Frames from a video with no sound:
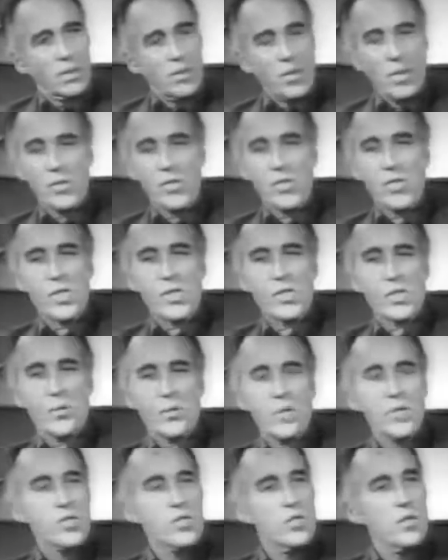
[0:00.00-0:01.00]
Not just a
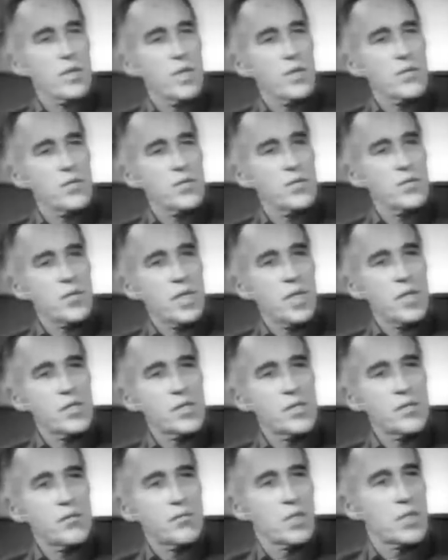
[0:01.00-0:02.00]
question of hundreds of
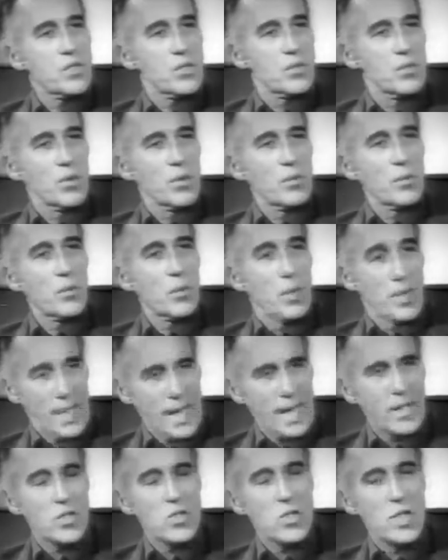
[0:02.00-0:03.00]
years of ritual, but
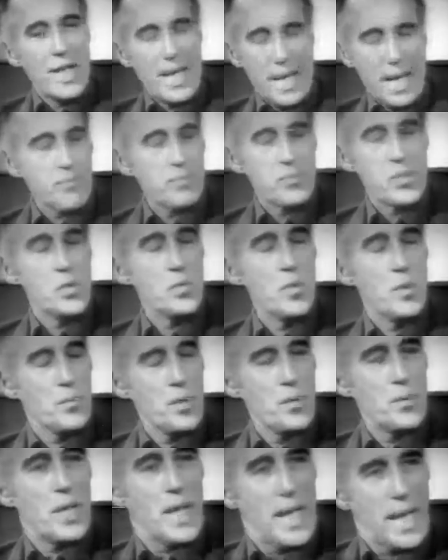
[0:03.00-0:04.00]
what actually happens,
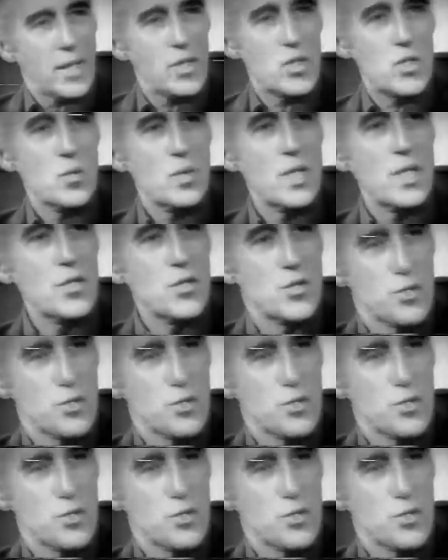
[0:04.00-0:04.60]
what people actually